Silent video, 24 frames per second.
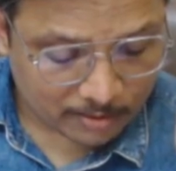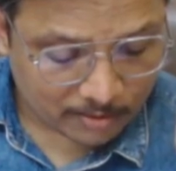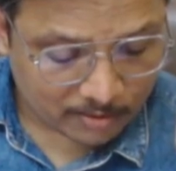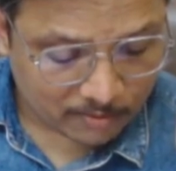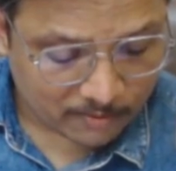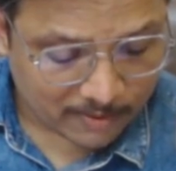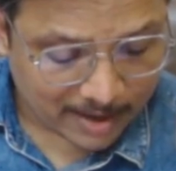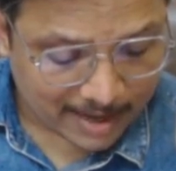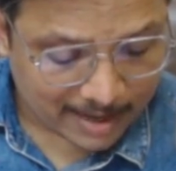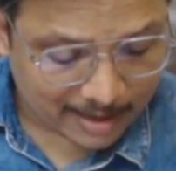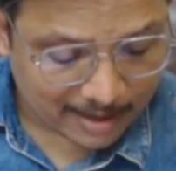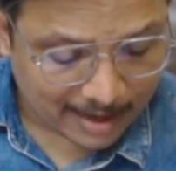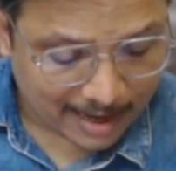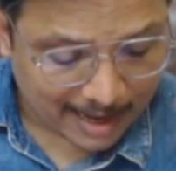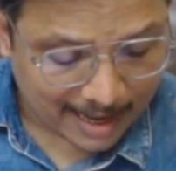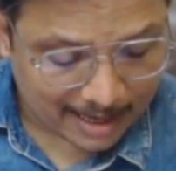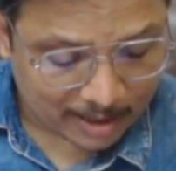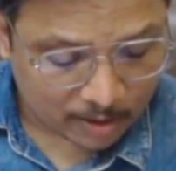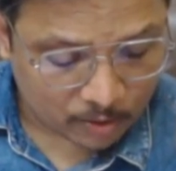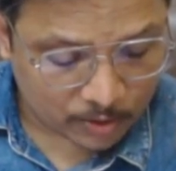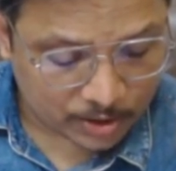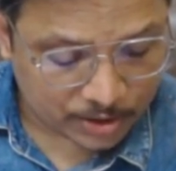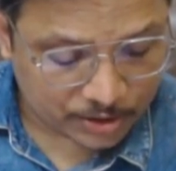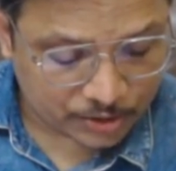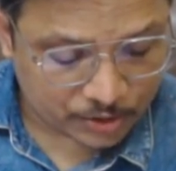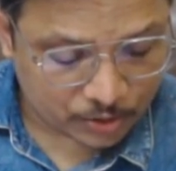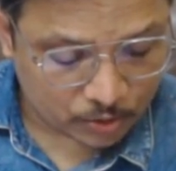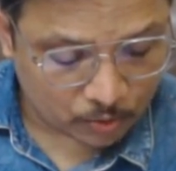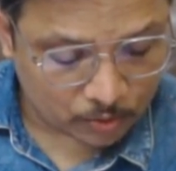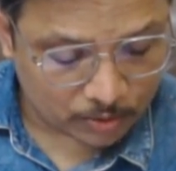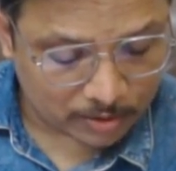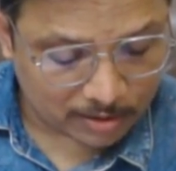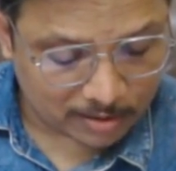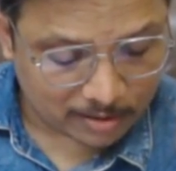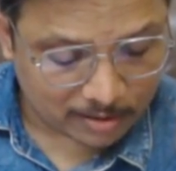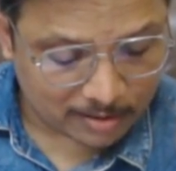where arrow is
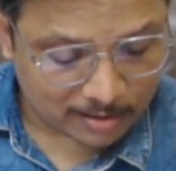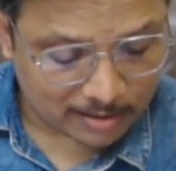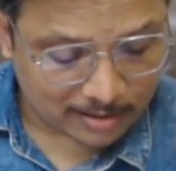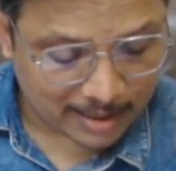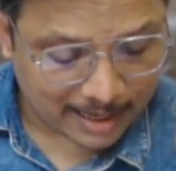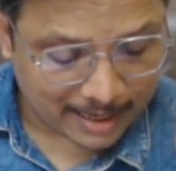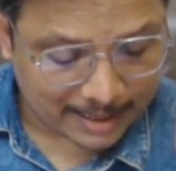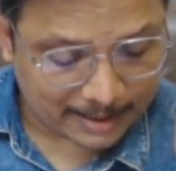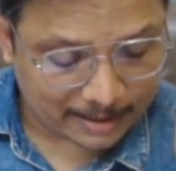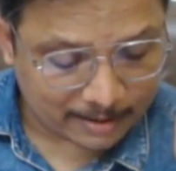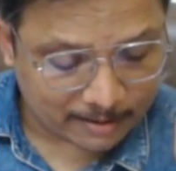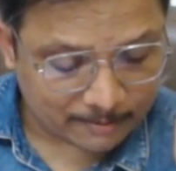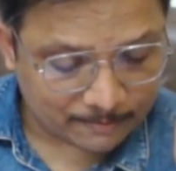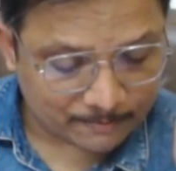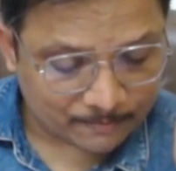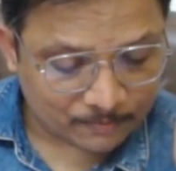shown, right?